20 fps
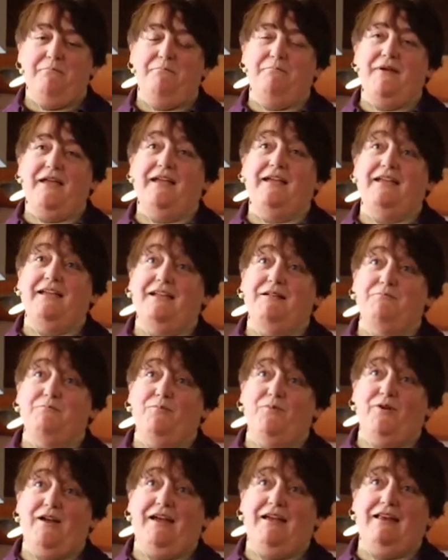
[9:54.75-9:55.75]
baking
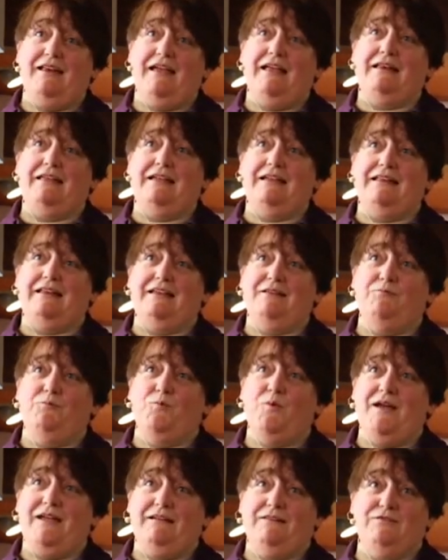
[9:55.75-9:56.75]
bread and eating
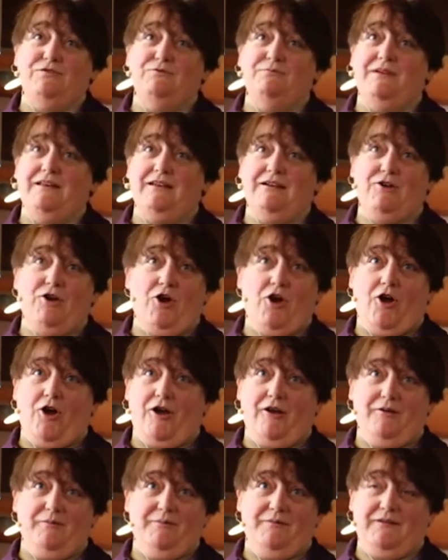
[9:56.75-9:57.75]
way too many
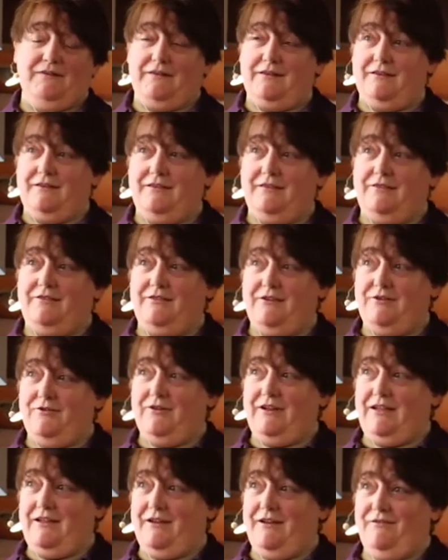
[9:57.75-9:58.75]
carbs
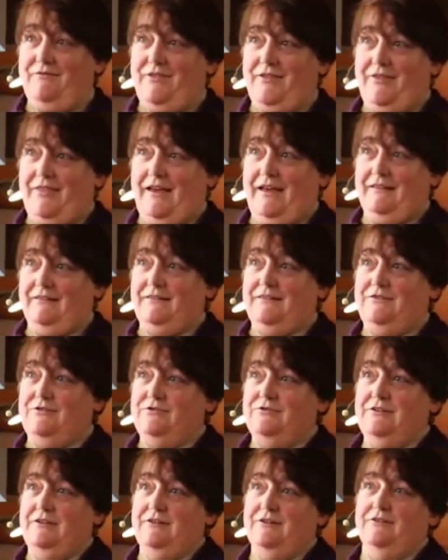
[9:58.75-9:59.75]
theory of the last 2
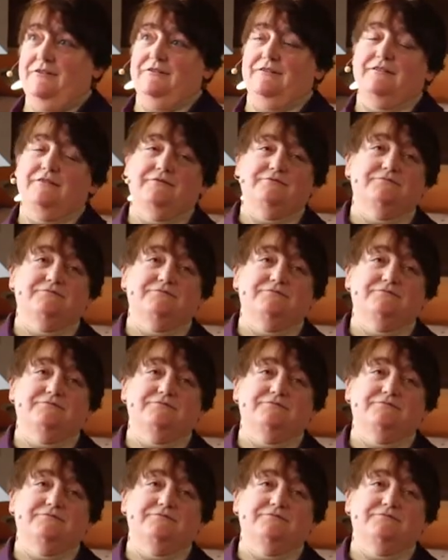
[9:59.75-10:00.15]
years.